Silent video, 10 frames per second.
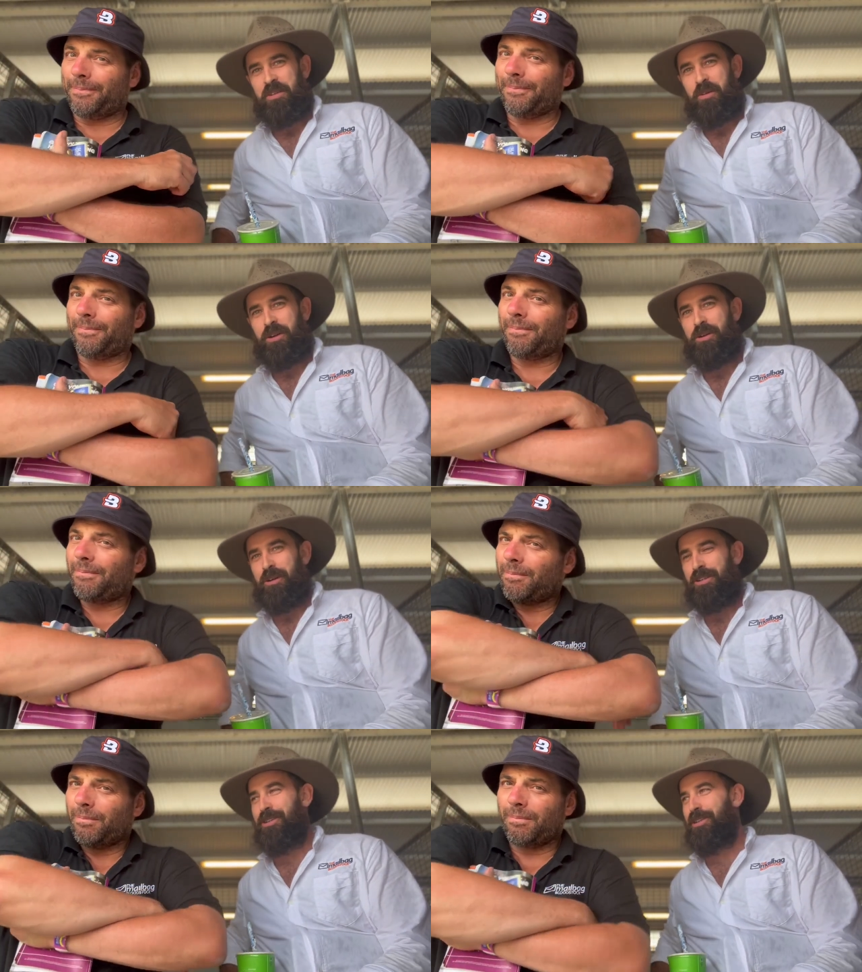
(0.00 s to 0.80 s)
Speaker 1: We're in a
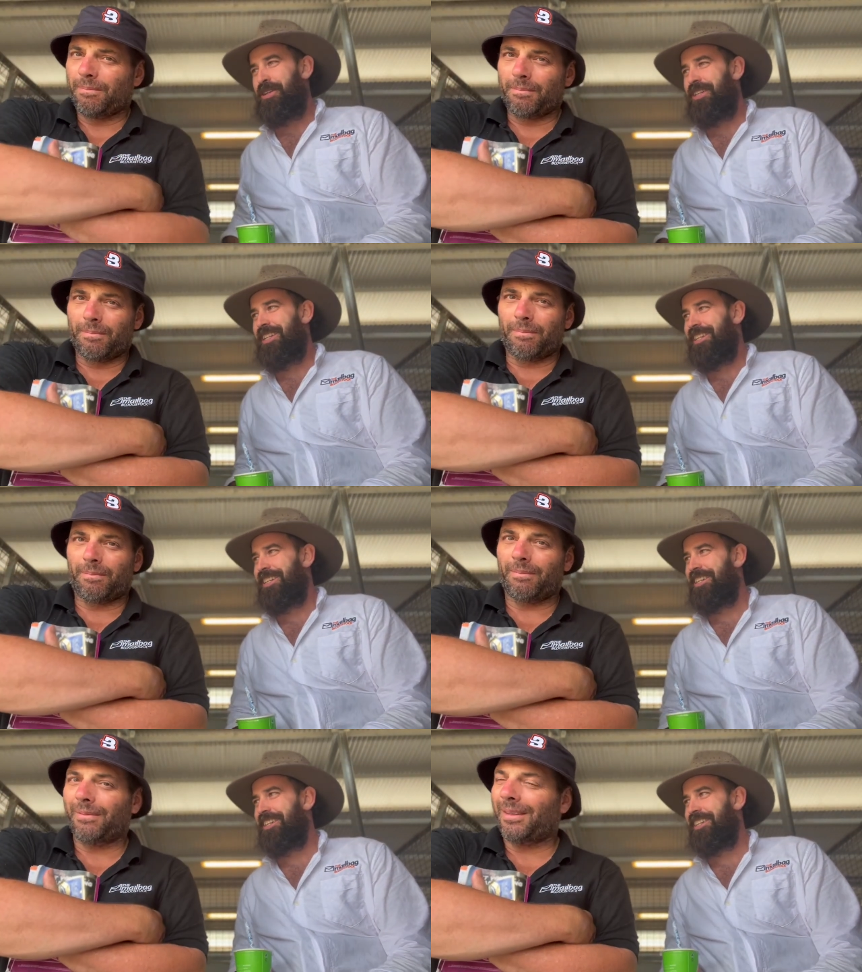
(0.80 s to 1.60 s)
horse store.
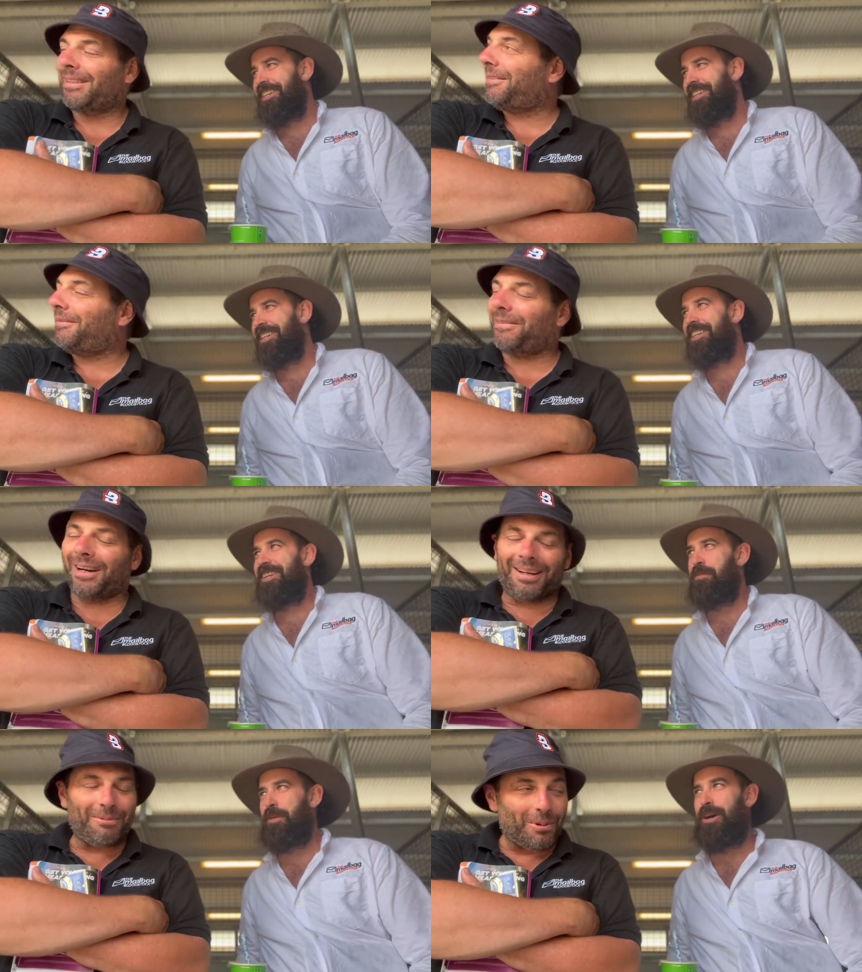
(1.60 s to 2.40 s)

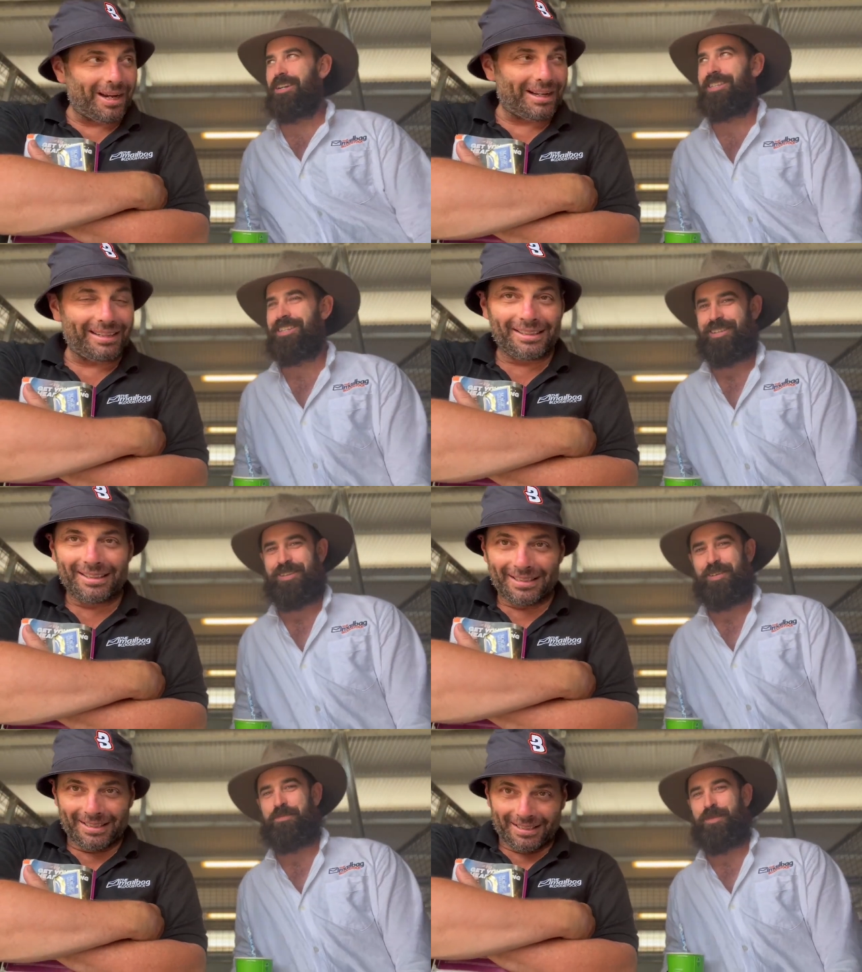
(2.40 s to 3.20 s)
Speaker 2: Fucking wet.
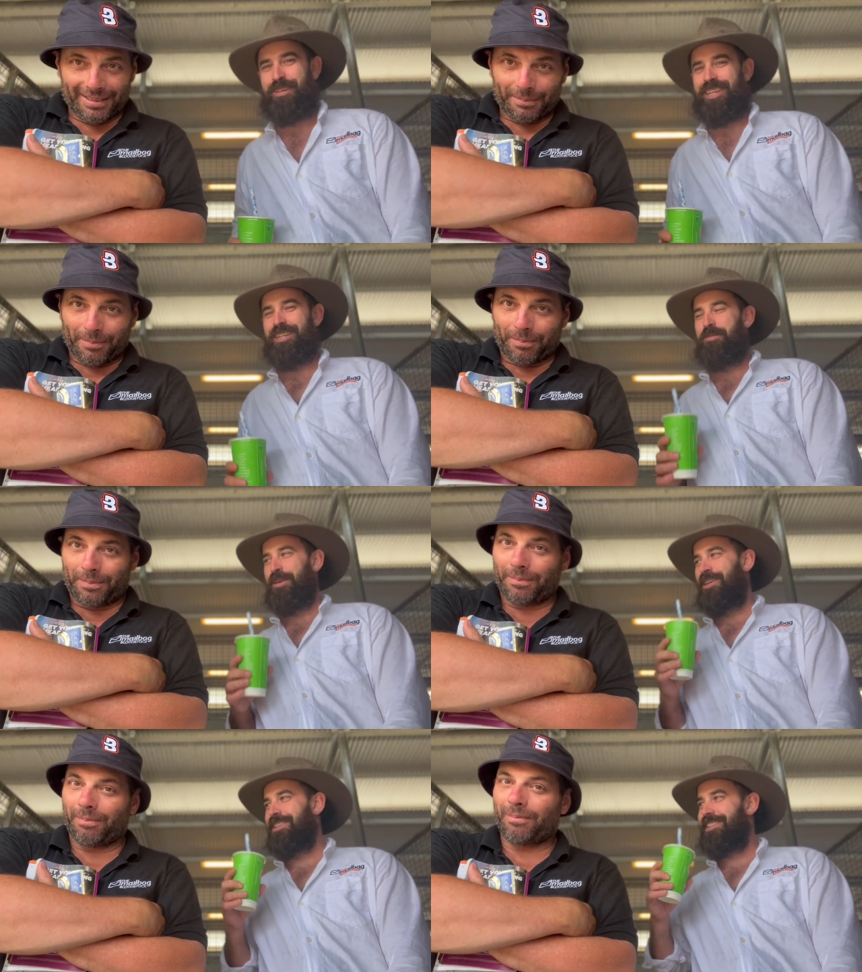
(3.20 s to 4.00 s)
We're in a
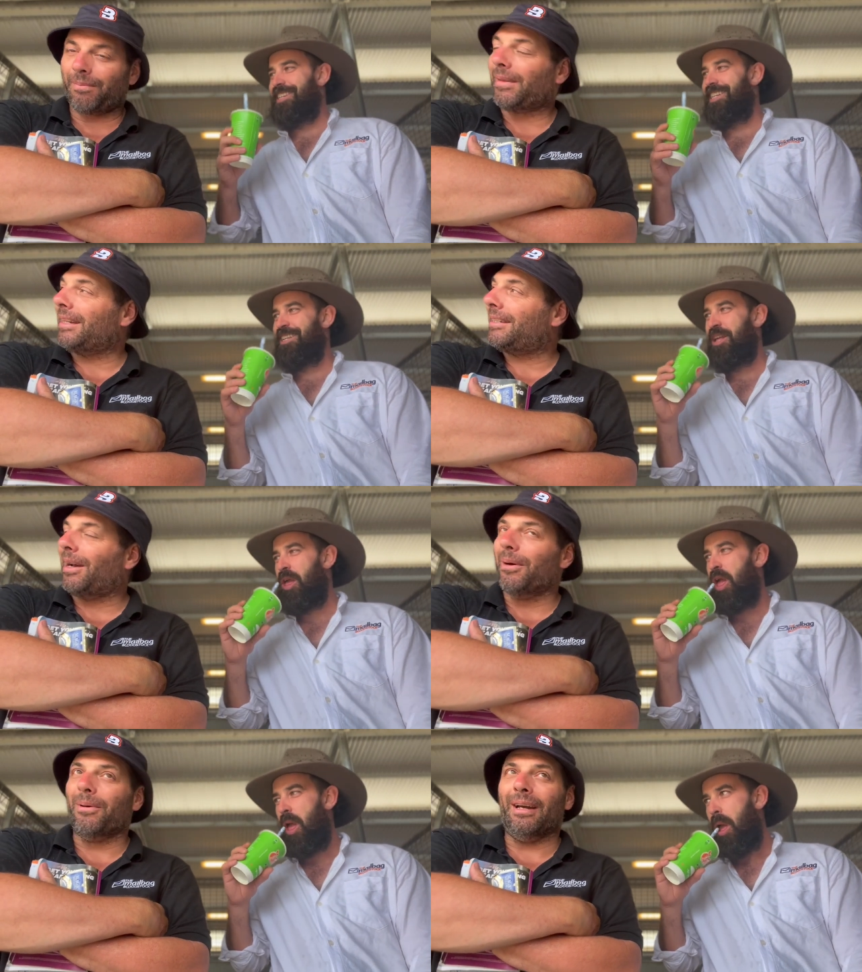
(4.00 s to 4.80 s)
box. It's
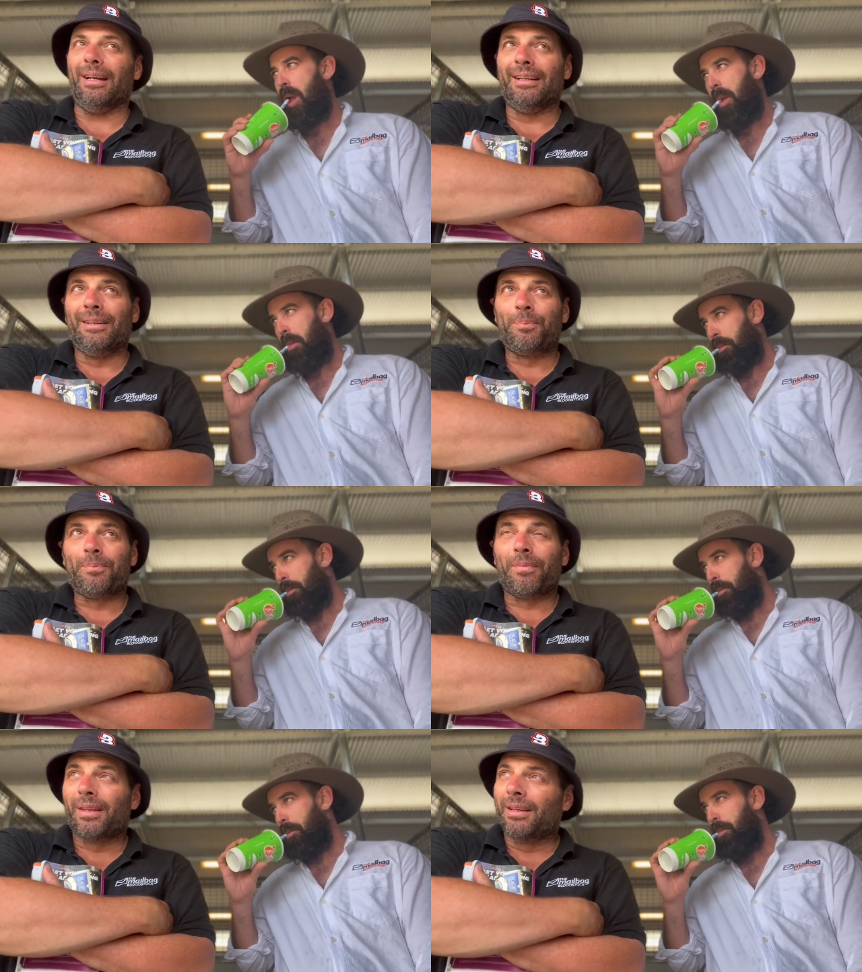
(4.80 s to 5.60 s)
so wet.
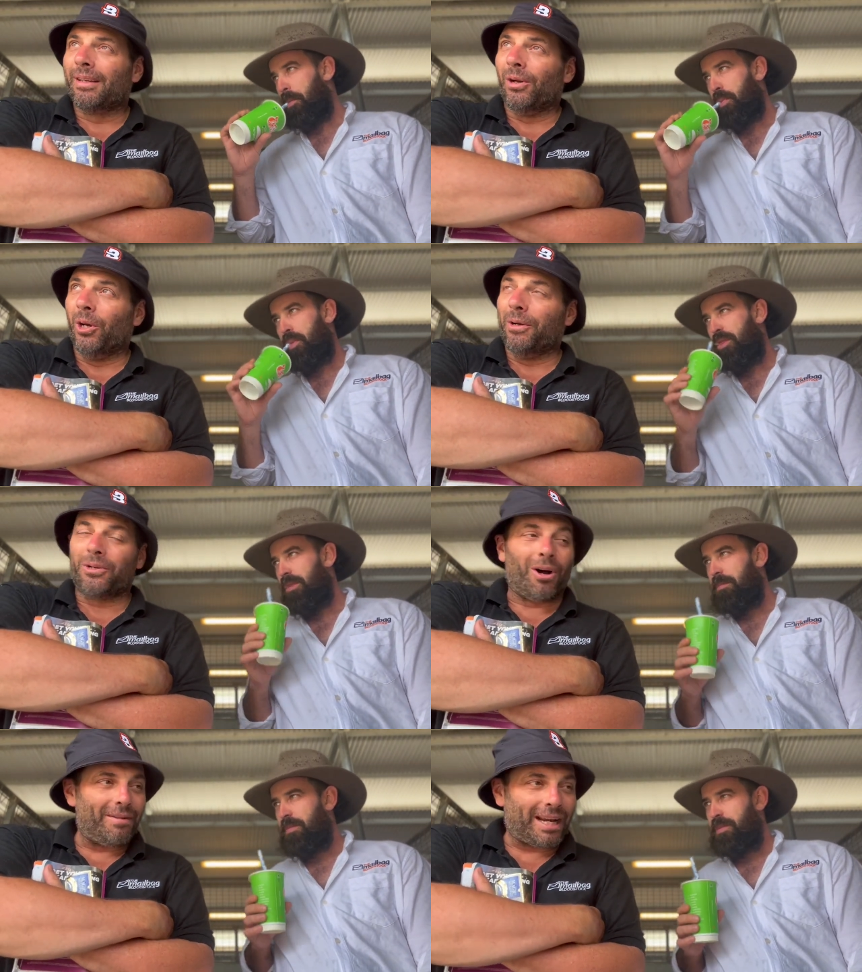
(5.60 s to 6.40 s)
Uber
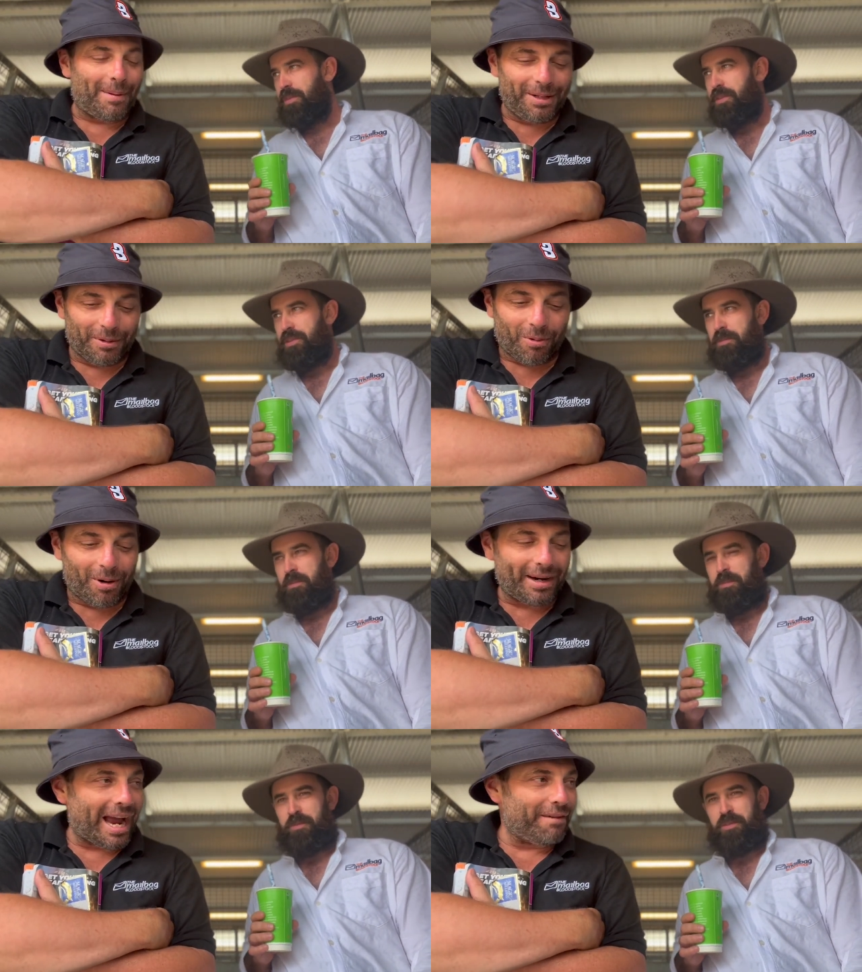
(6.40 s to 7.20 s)
driver come in the
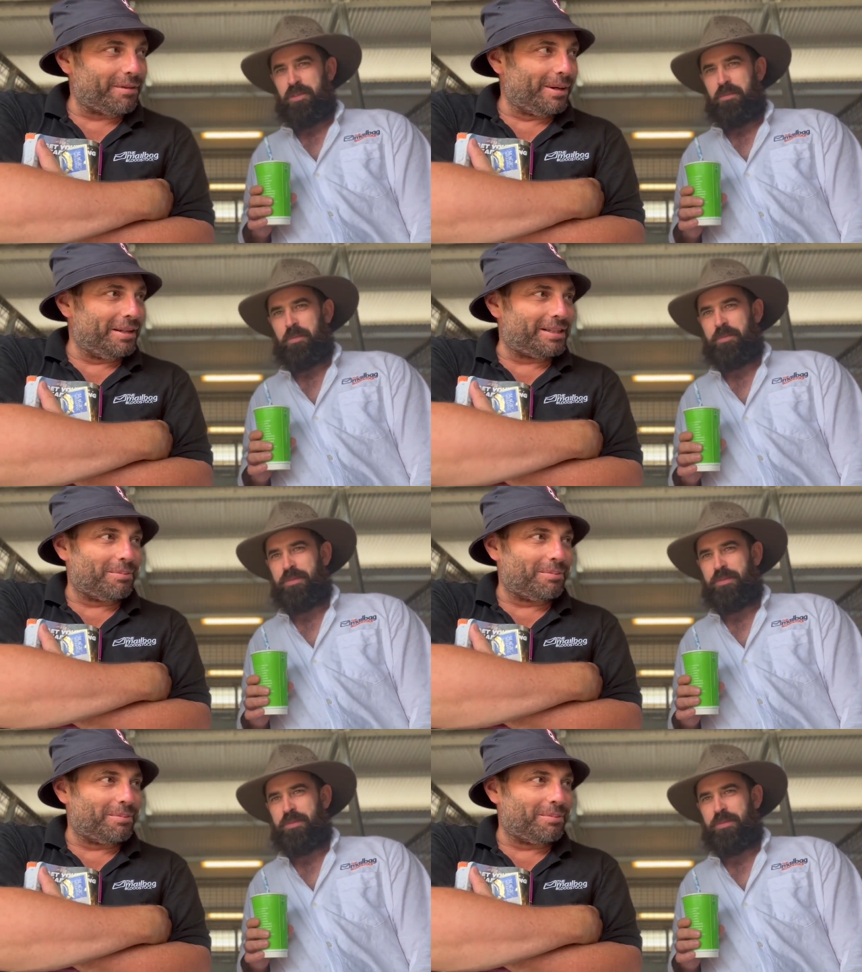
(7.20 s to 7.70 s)
wrong gate for me this